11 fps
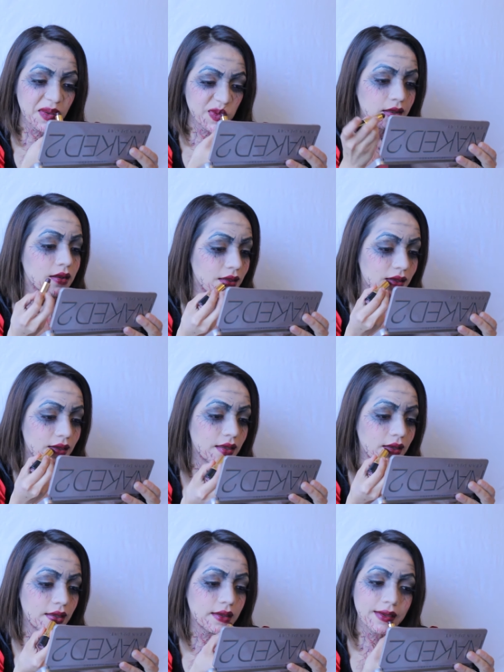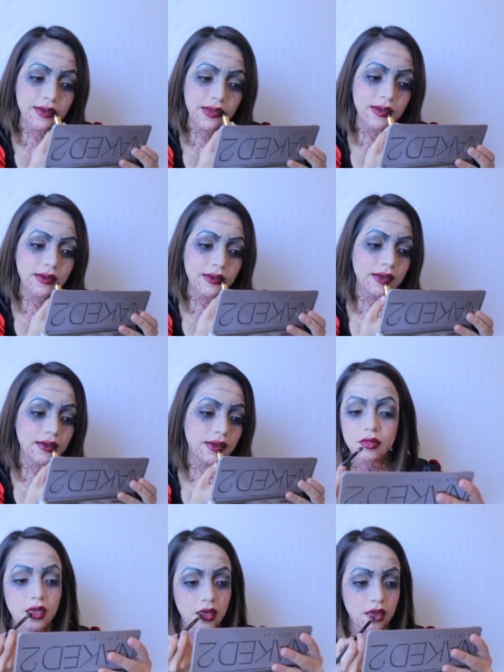a dark lipstick and
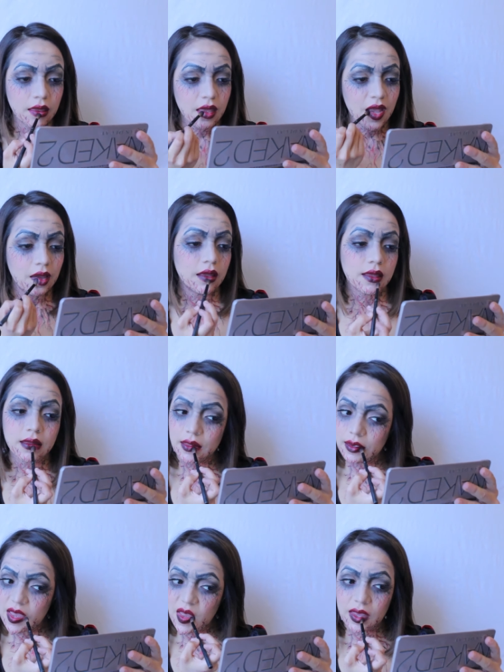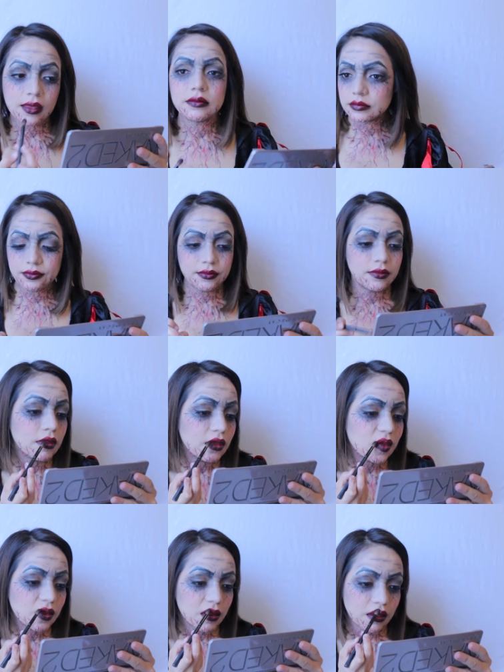dabbing black
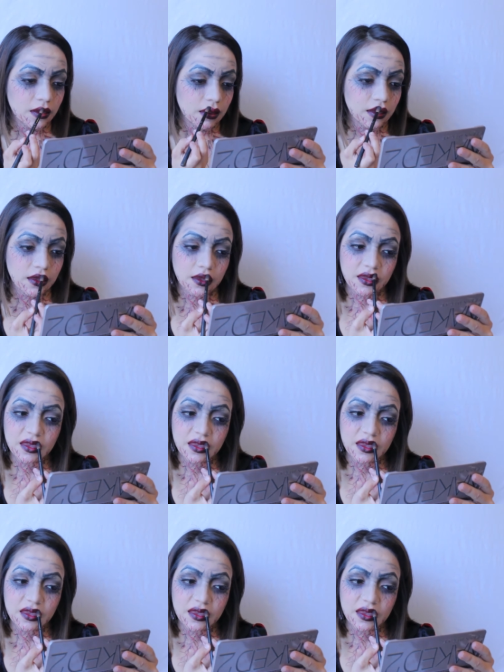eyeshadow on top.